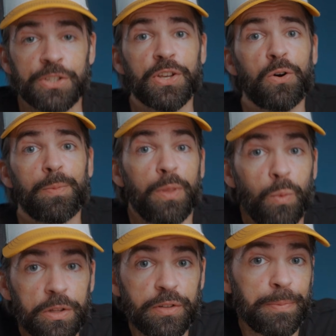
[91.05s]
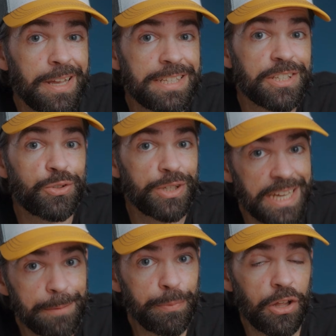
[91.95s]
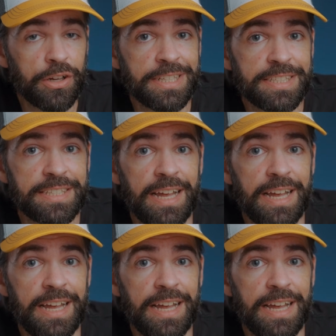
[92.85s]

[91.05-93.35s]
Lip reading: So one of the places to get plugins